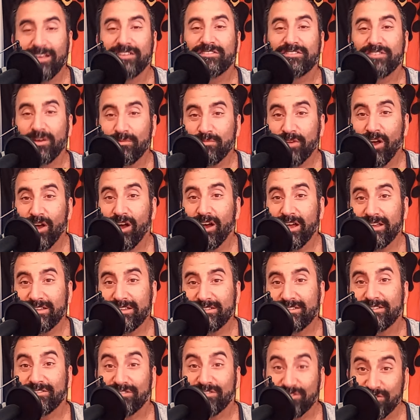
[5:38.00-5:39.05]
Some
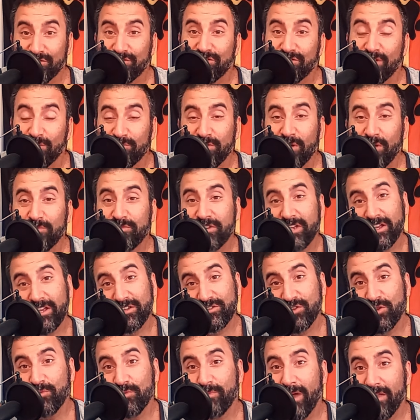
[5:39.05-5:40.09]
guys, sometimes you get
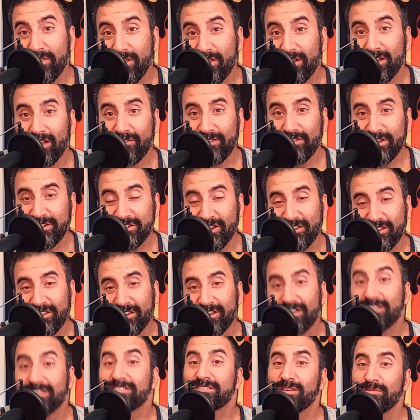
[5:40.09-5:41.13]
two men that love each
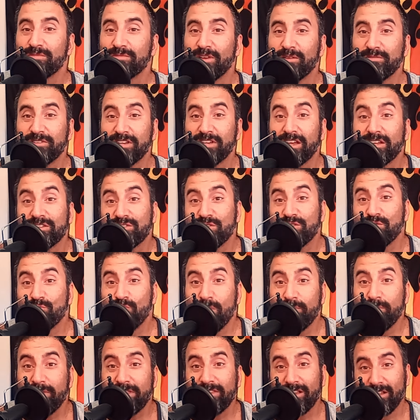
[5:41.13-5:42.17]
other, sometimes you get two
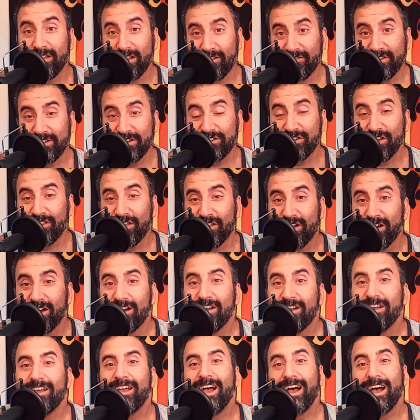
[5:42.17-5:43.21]
women that love each other,
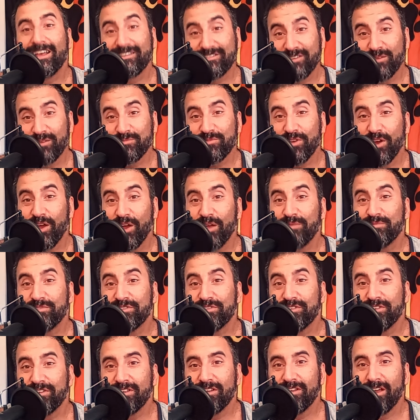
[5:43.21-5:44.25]
and
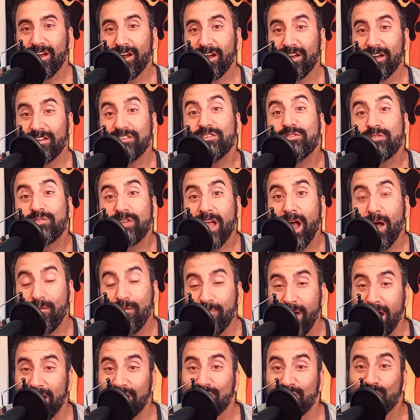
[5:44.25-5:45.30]
sometimes uh, you get a
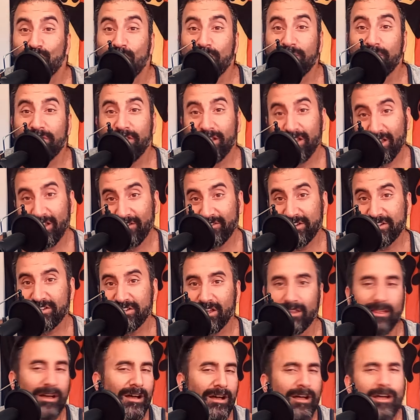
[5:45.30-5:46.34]
man and a woman that love each
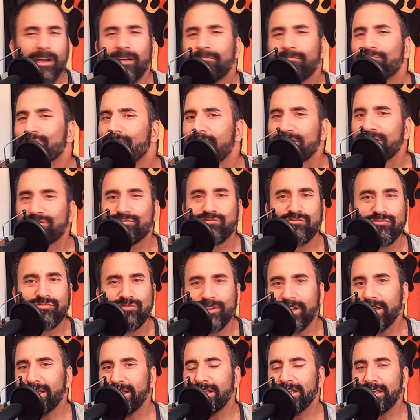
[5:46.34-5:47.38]
other. That's
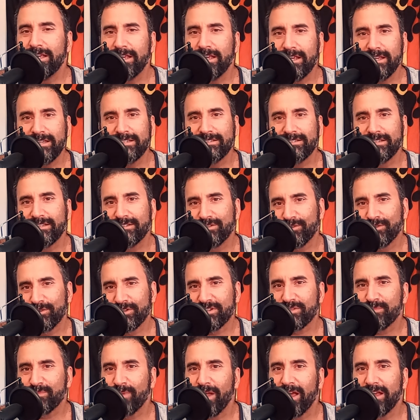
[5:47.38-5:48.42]
really easy to
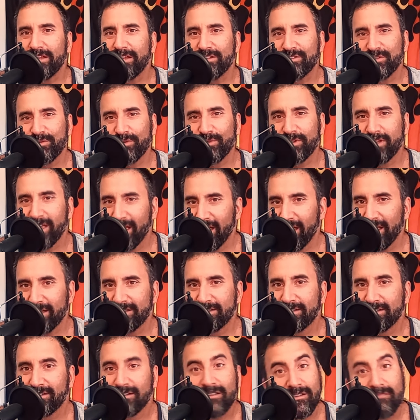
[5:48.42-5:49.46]
explain to a kid.
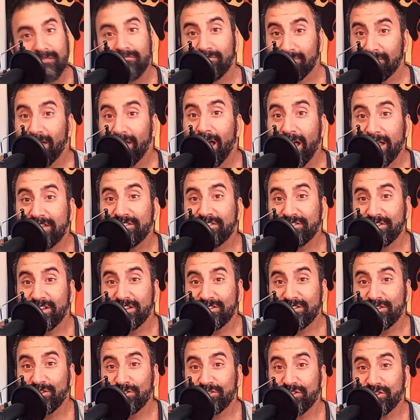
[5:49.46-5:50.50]
It's,
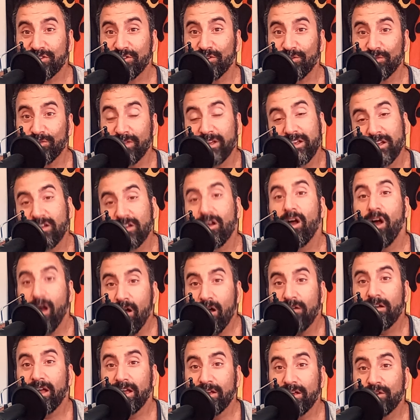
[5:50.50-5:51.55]
it's logical. They can go,
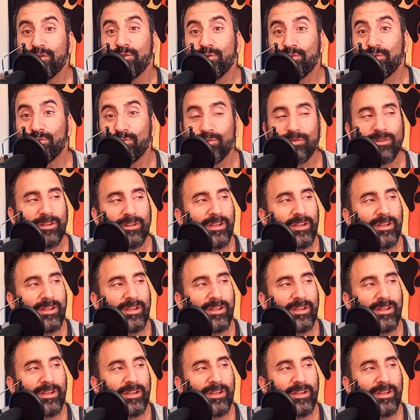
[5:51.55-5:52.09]
okay, cool.